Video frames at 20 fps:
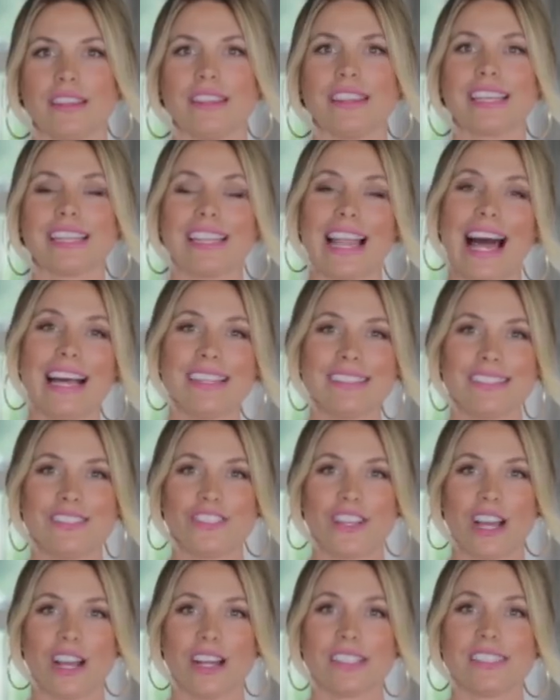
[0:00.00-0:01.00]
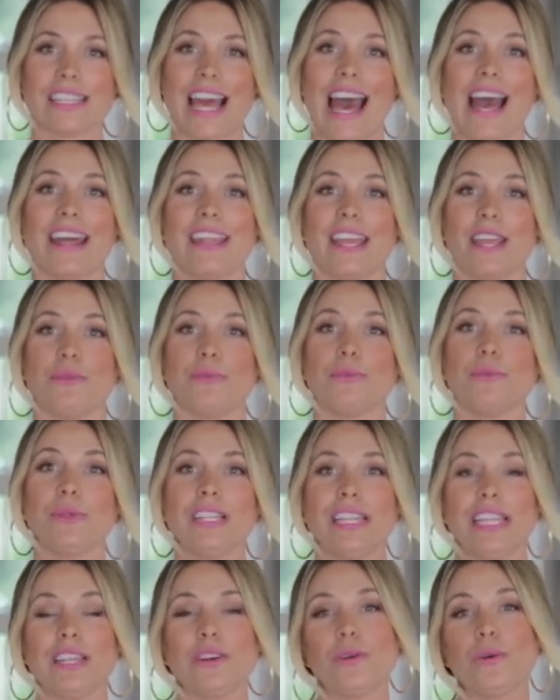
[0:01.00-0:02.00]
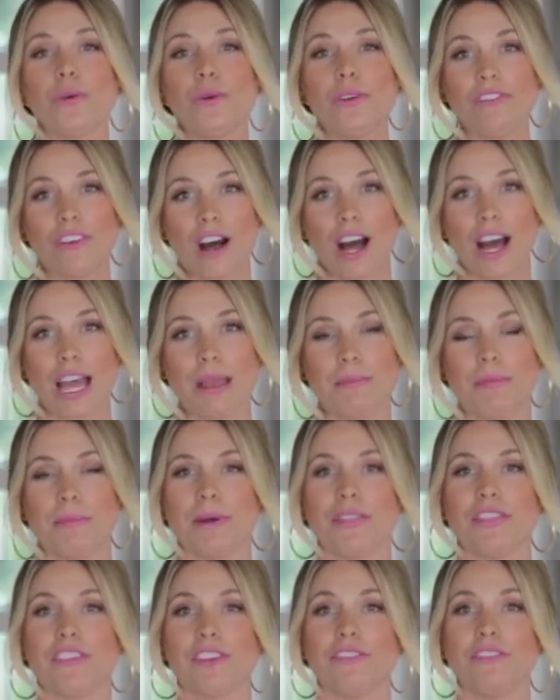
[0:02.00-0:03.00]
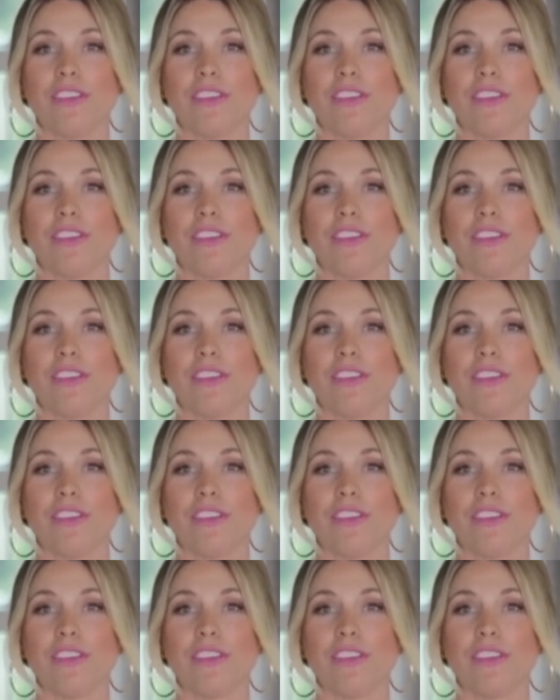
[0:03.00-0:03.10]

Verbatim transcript: The glass jugs add a really cool vibe, but they're